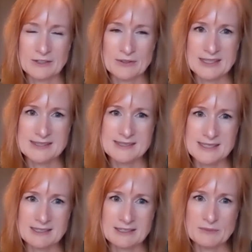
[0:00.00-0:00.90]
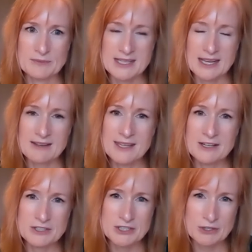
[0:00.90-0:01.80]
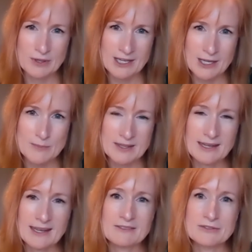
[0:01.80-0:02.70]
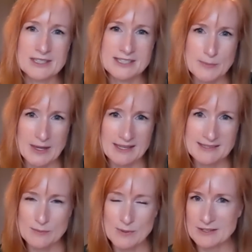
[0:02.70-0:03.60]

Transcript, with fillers: You know, it's to to have the arts showing up in every space,